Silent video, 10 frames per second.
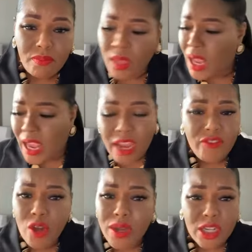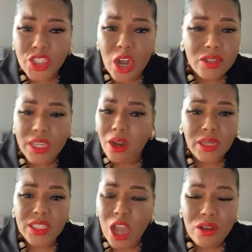If you're in a church that only
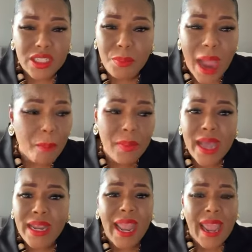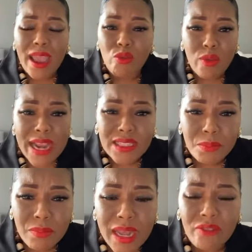talks about money and raising
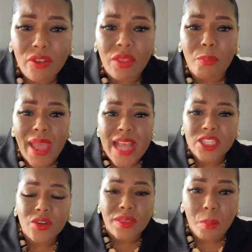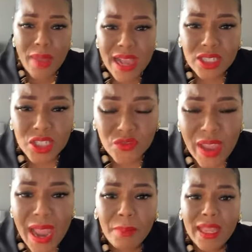money for the pastor and the pastor's
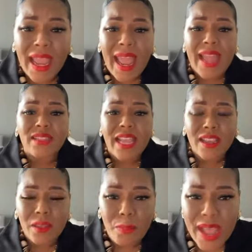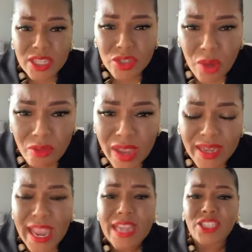family and taking the pastor on
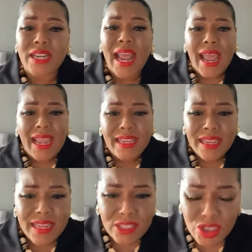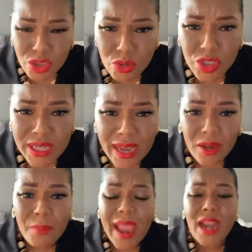vacation and getting his suits
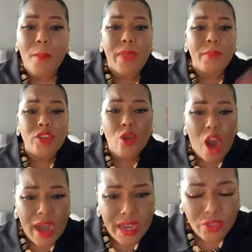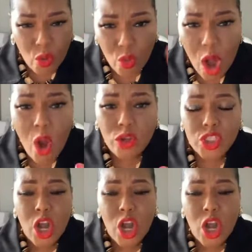tailor-made, baby, you are in the wrong church.